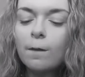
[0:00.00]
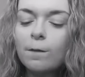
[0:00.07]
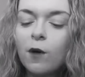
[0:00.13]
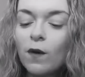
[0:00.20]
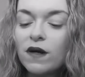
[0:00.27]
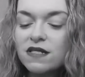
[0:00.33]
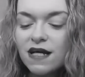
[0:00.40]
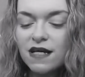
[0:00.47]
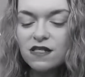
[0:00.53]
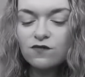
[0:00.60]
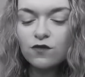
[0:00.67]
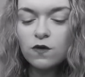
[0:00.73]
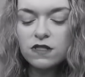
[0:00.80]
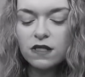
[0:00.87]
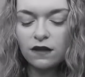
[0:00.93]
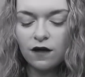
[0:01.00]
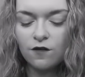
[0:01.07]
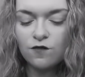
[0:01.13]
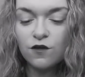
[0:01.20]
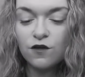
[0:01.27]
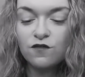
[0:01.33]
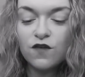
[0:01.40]
But when Tessa falls in love
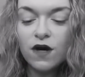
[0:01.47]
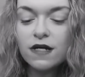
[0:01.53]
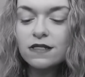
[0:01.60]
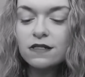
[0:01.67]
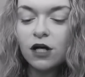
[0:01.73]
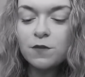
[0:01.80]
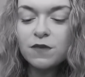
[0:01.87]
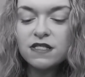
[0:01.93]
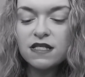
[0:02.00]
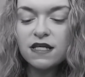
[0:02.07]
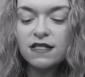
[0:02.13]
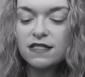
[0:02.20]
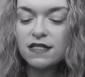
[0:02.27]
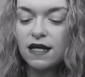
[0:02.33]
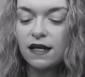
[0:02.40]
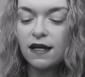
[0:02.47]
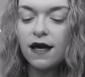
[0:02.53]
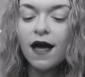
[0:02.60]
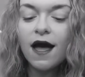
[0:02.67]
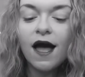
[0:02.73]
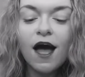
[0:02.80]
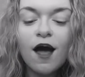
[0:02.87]
for the first time at 16,
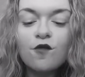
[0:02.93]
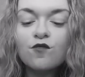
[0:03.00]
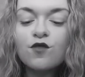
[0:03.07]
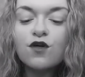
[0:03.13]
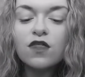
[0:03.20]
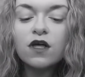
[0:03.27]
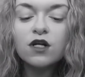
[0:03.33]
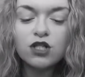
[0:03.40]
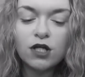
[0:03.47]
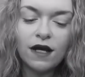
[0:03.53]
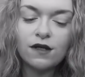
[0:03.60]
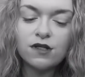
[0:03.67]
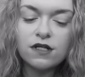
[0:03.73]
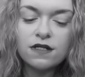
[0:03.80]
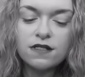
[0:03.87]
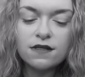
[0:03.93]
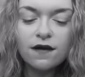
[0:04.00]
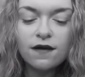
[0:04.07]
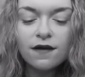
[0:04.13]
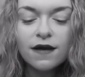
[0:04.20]
everything changes.